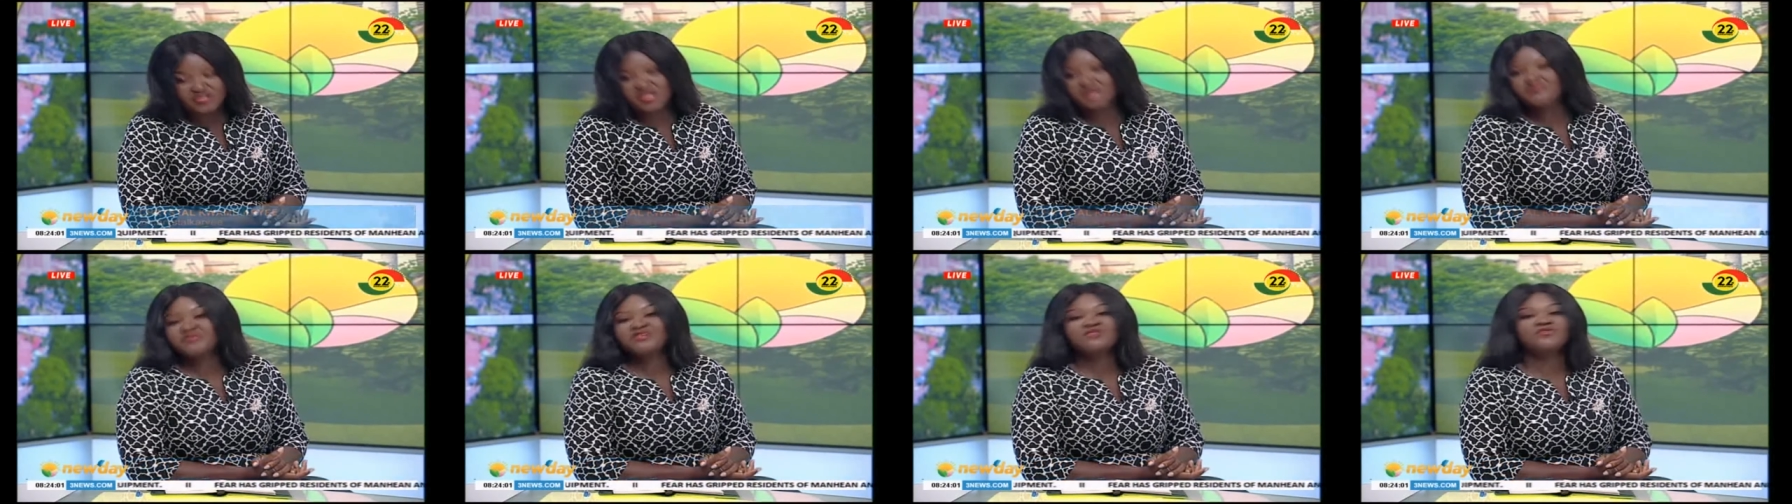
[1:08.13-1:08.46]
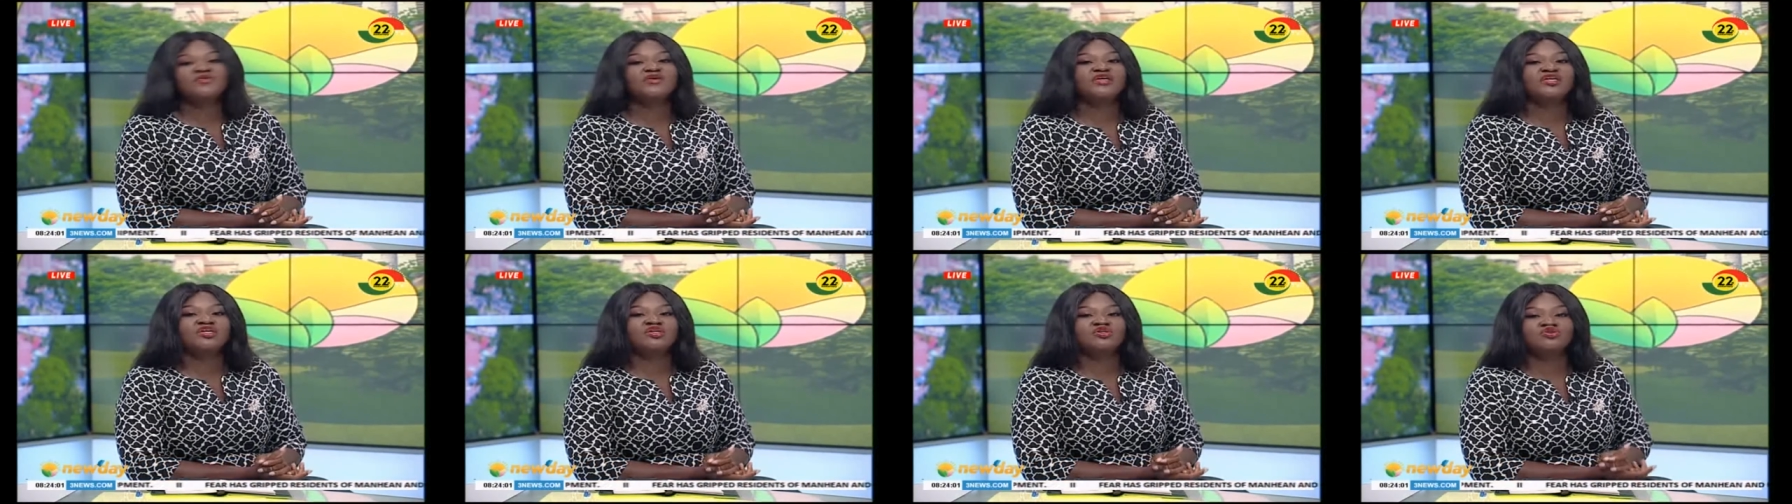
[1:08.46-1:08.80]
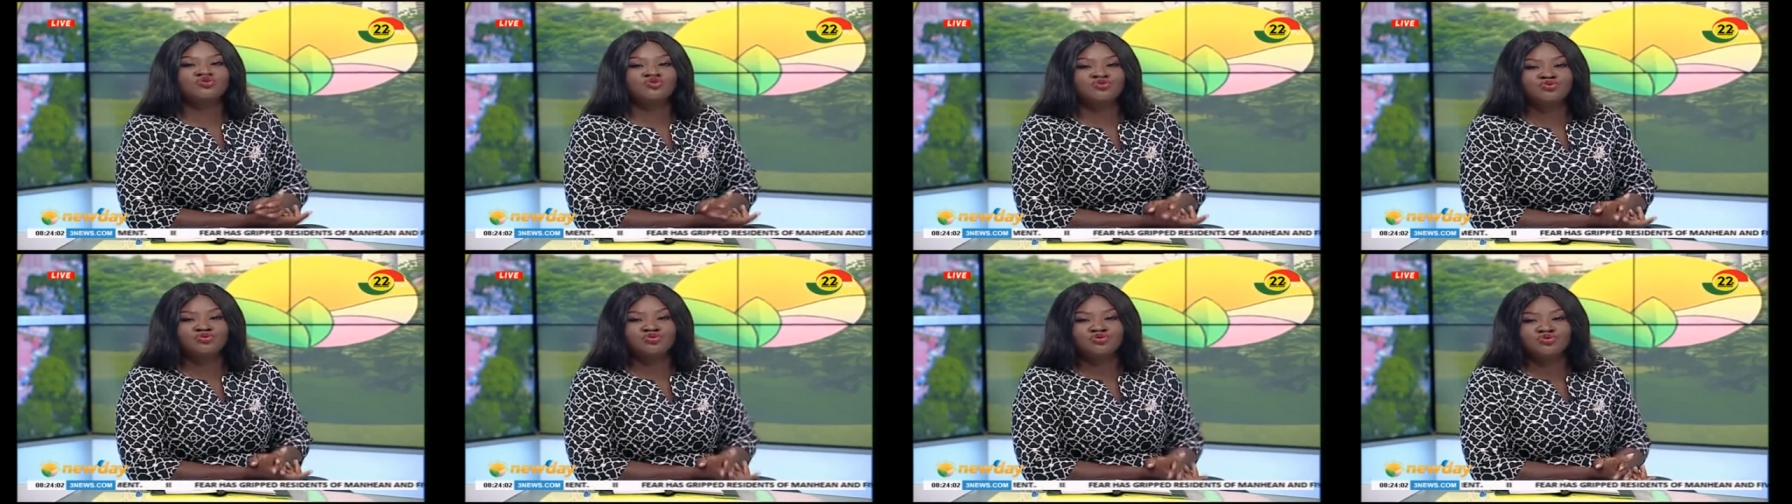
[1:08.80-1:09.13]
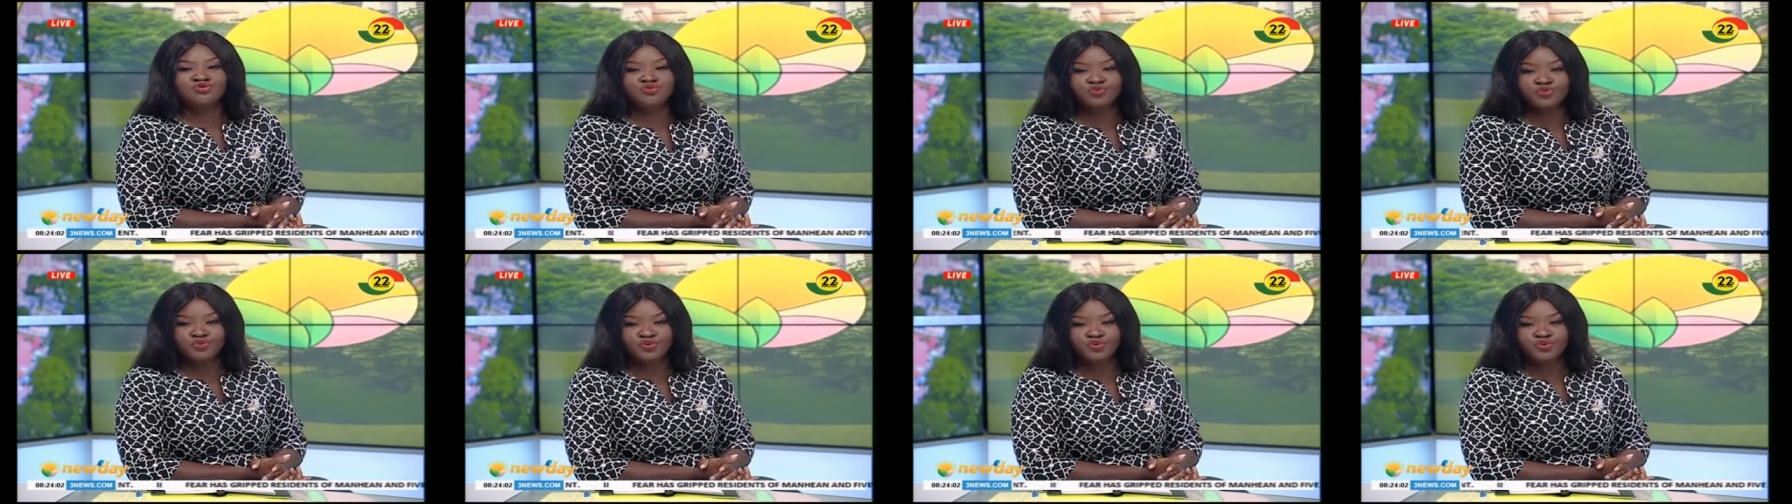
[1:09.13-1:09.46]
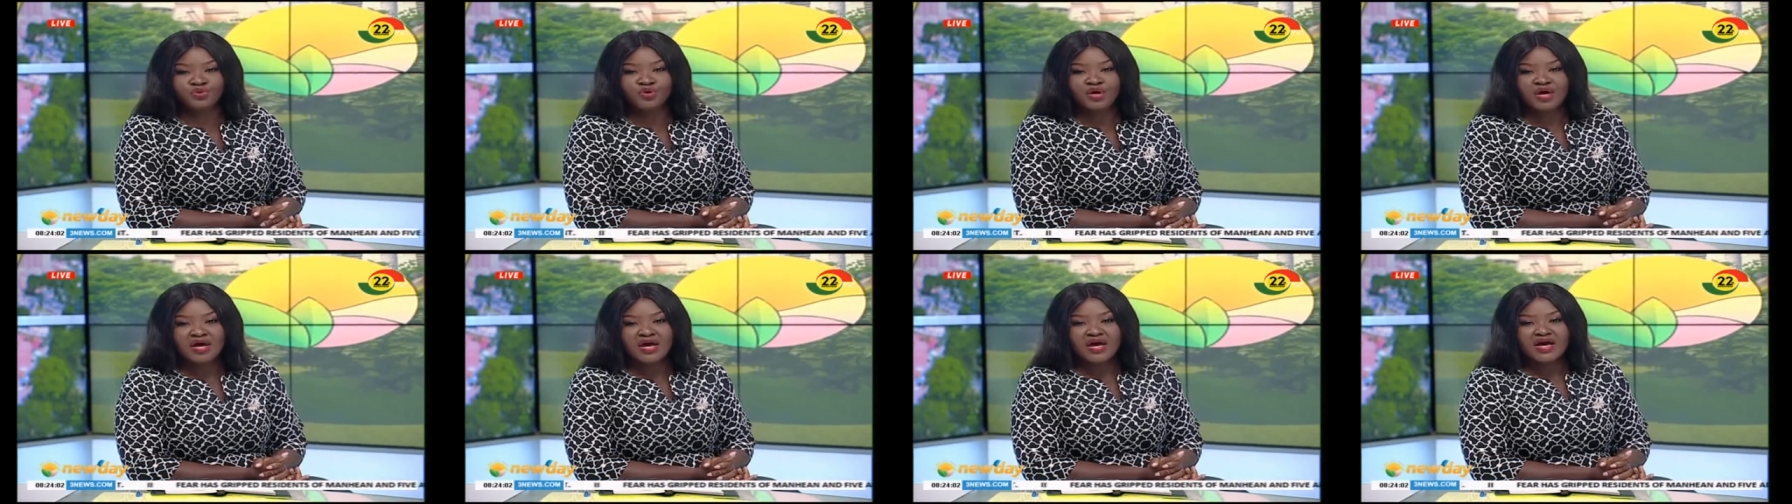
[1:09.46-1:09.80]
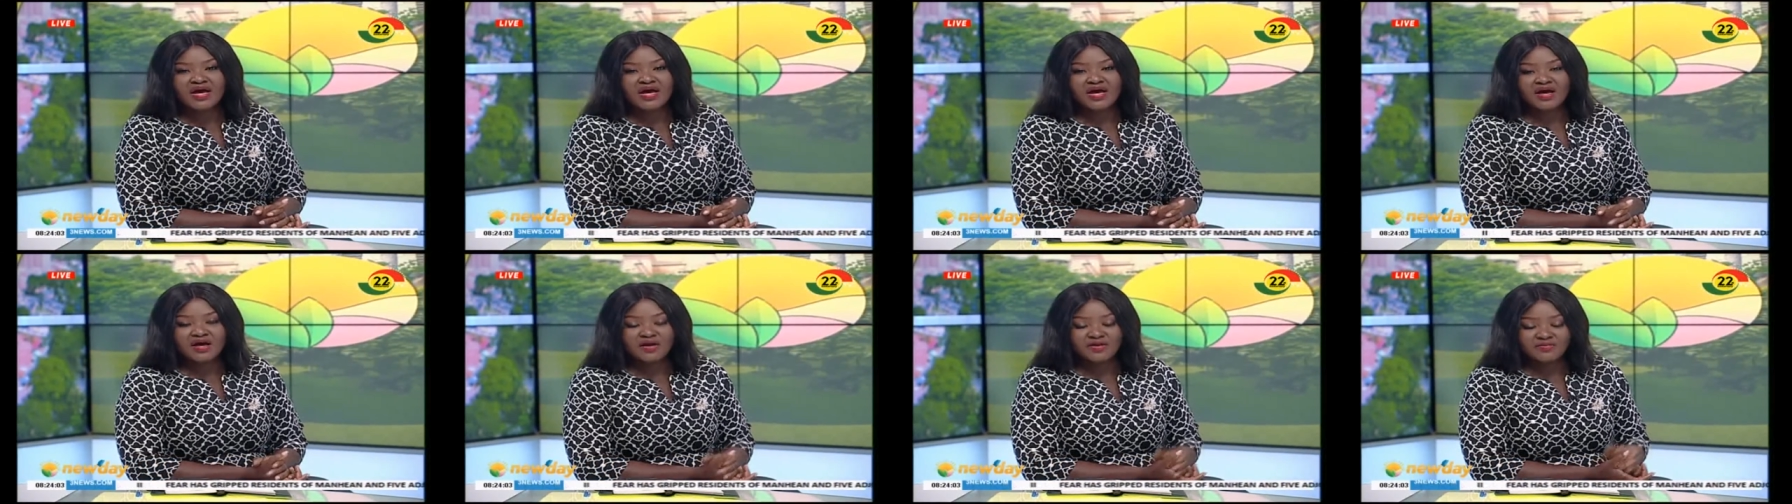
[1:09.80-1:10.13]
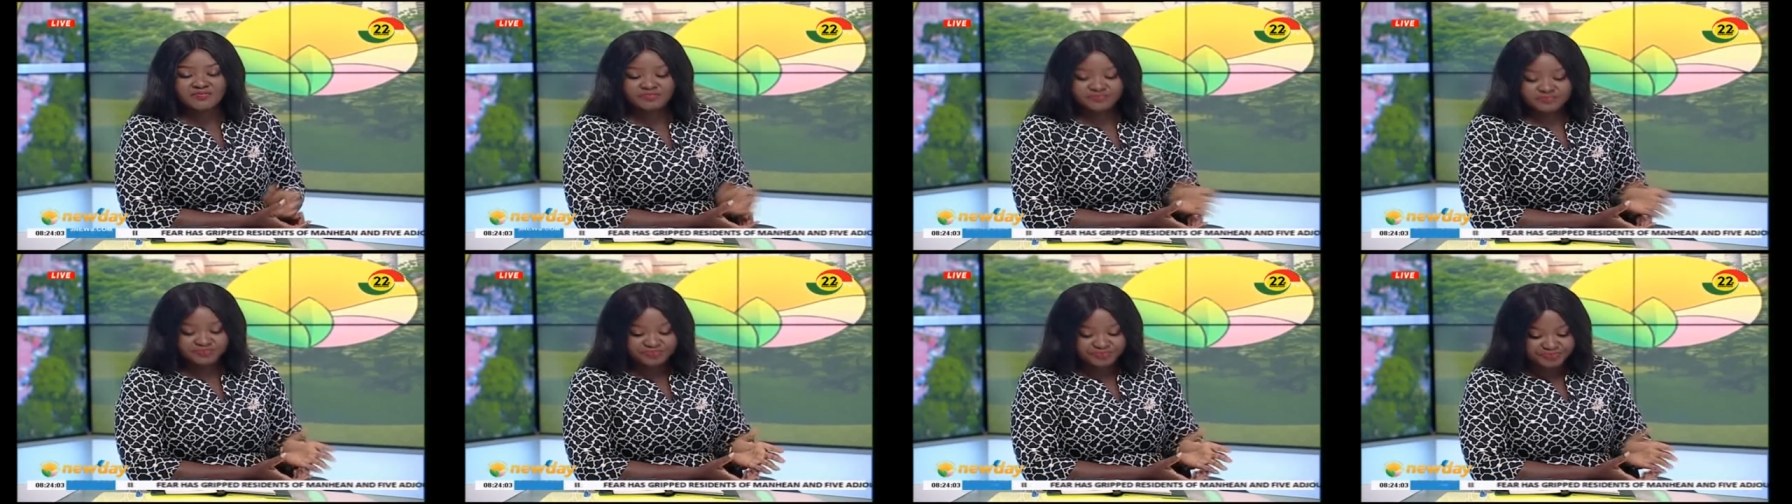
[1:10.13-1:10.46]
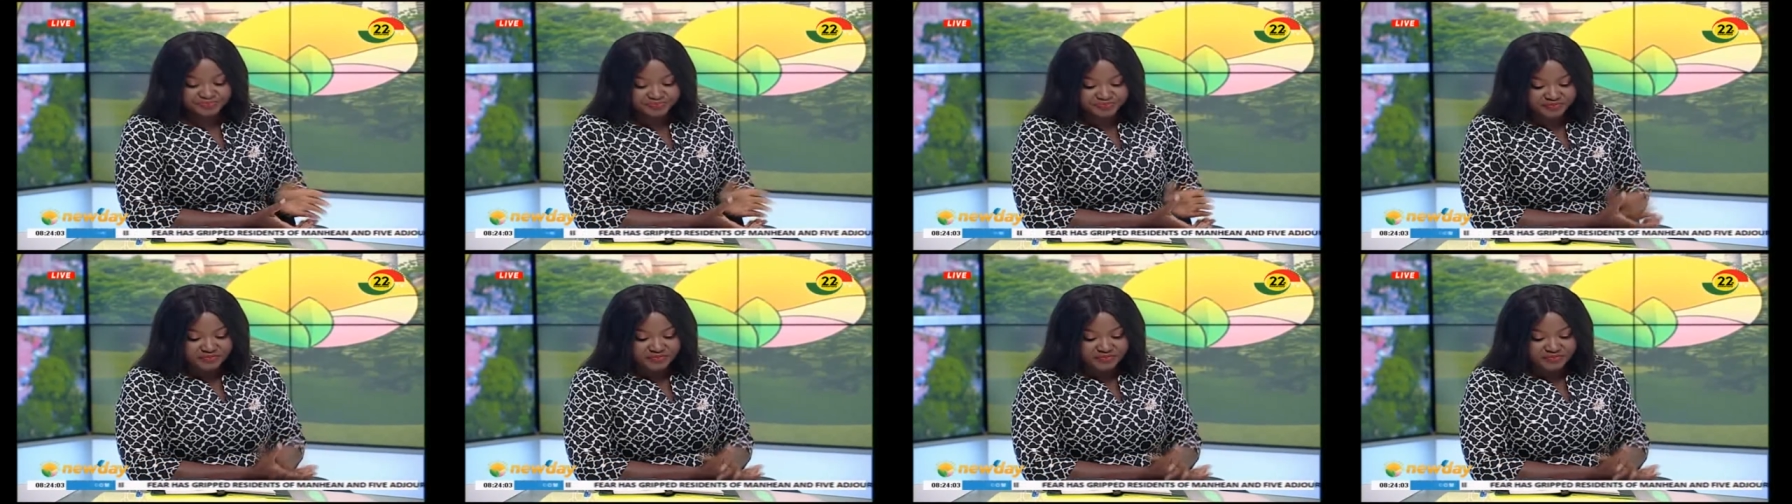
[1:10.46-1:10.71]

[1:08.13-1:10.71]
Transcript: I'll be speaking to two um,